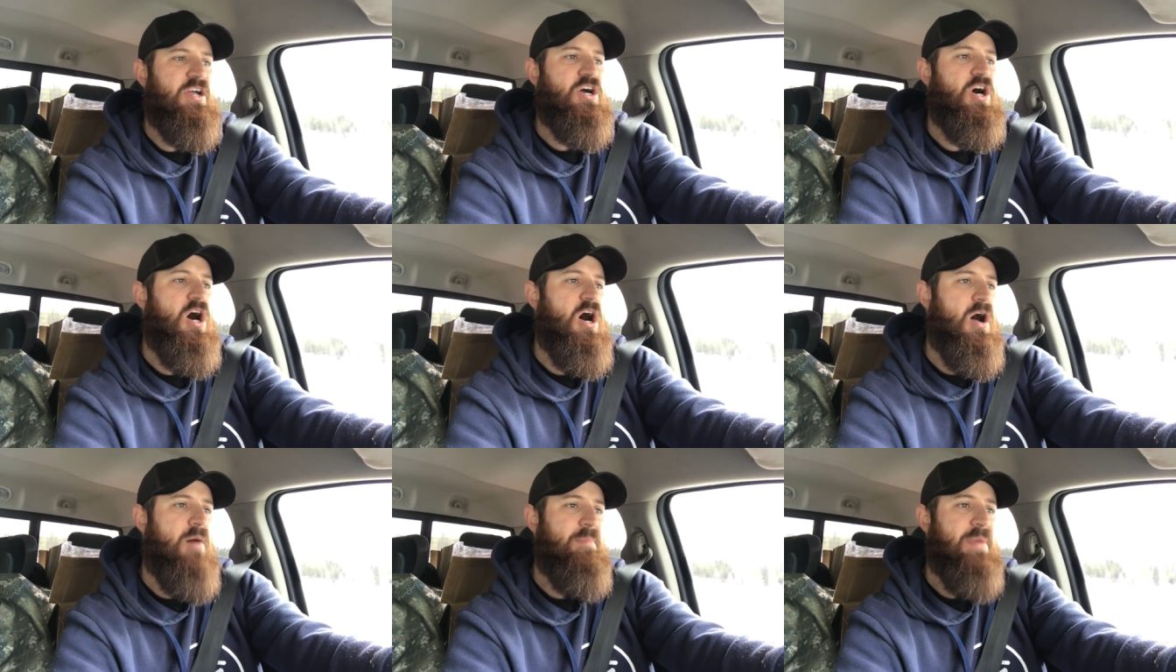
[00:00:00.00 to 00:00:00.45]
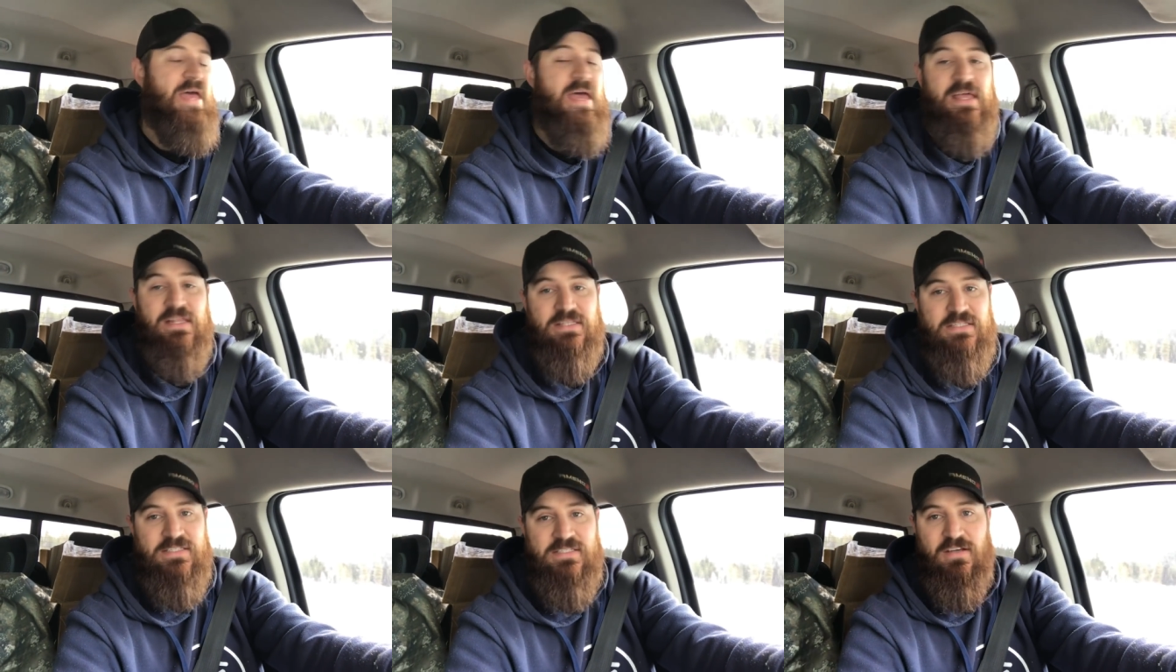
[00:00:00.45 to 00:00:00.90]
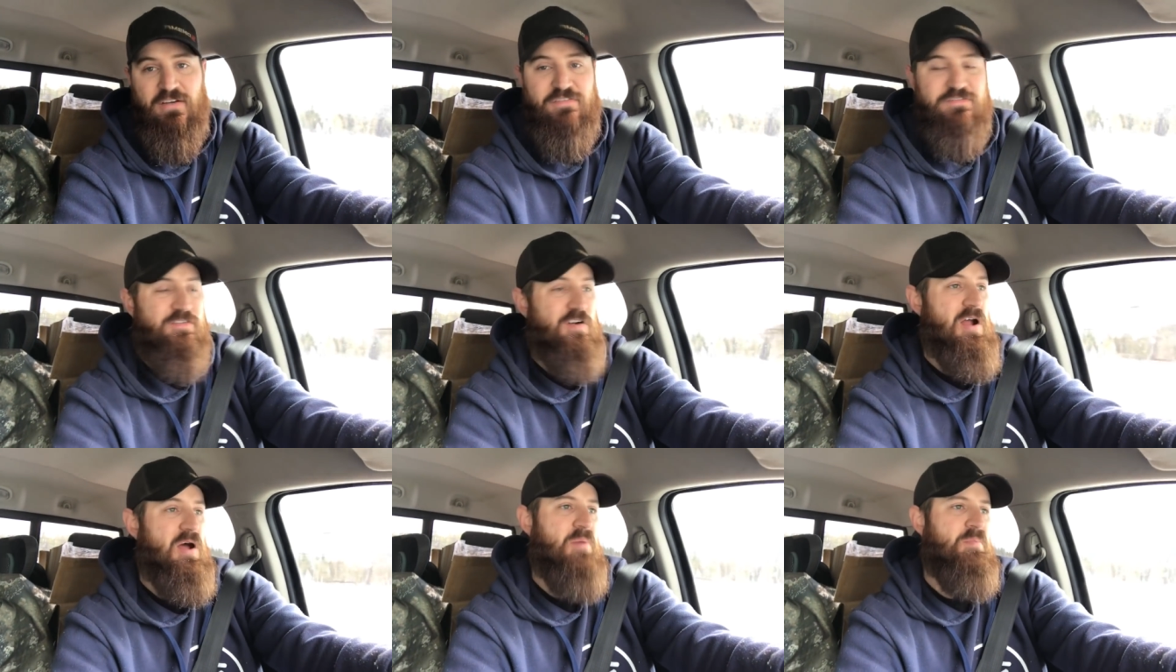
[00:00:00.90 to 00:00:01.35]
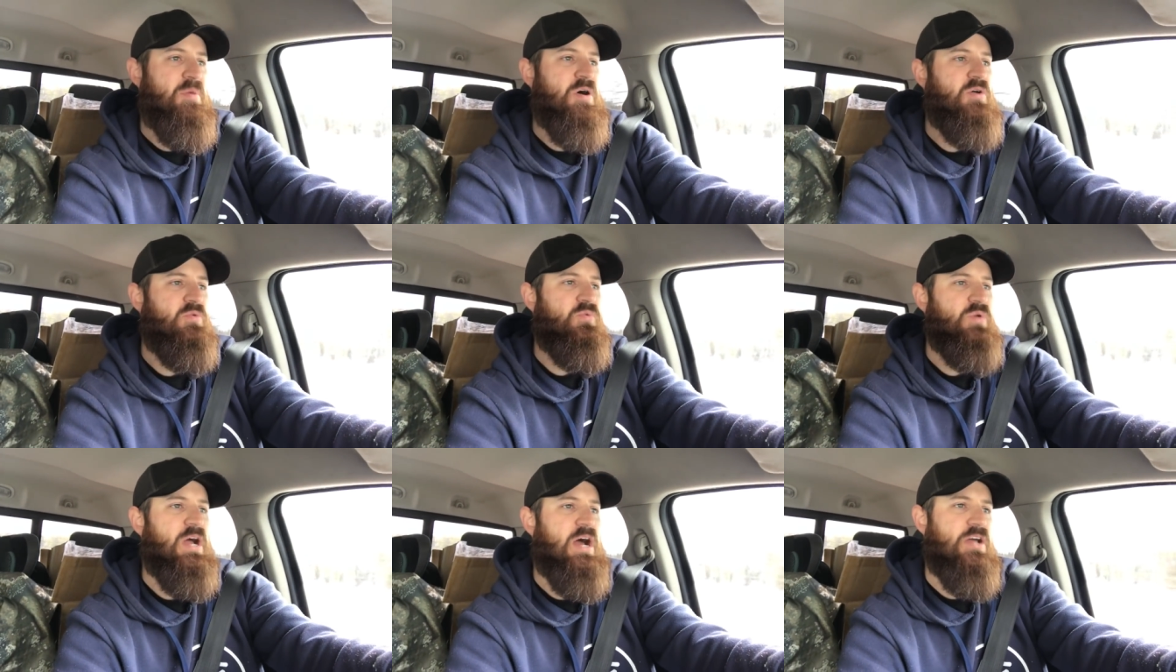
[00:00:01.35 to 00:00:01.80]
comments
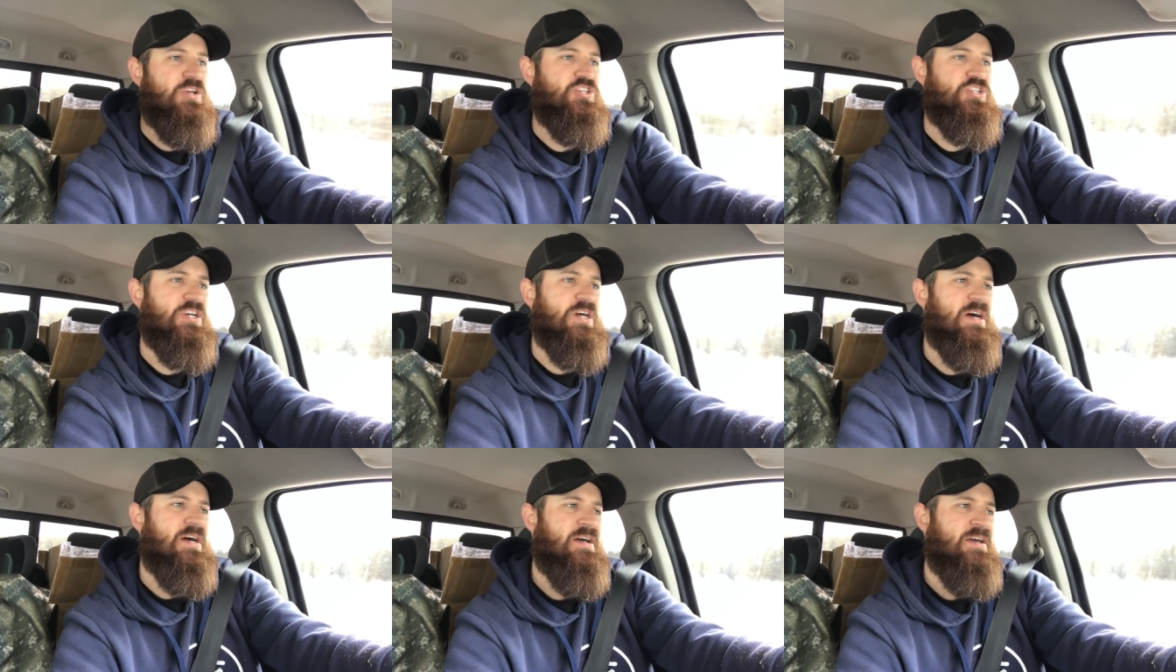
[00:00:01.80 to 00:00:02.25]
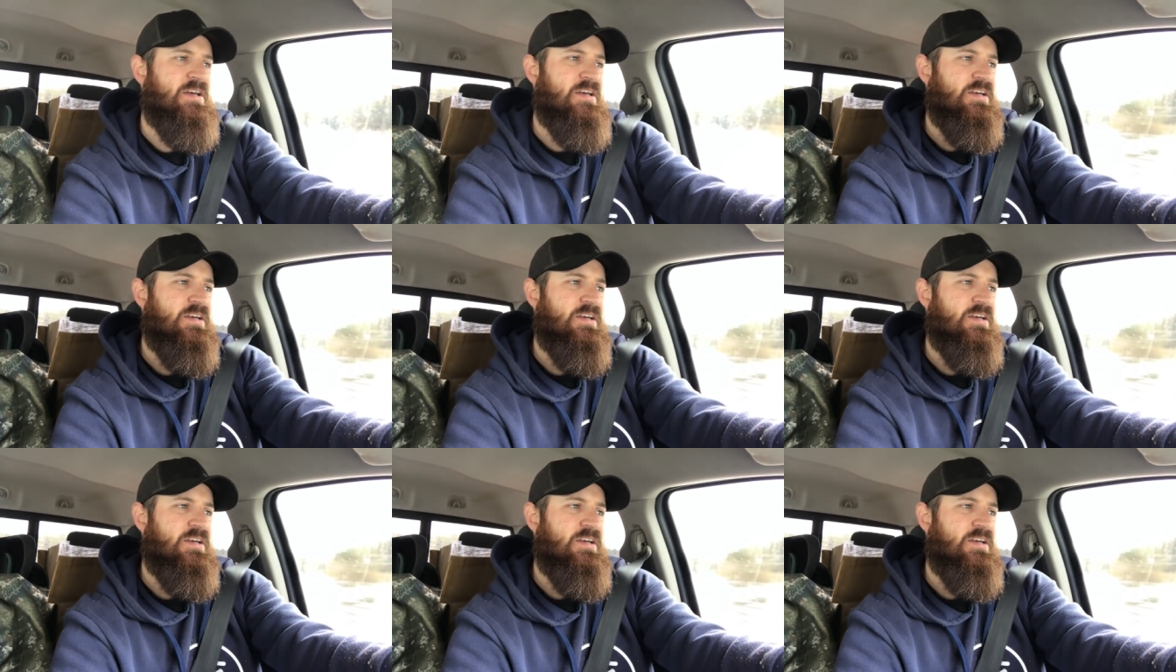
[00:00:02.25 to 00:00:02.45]
from Russia,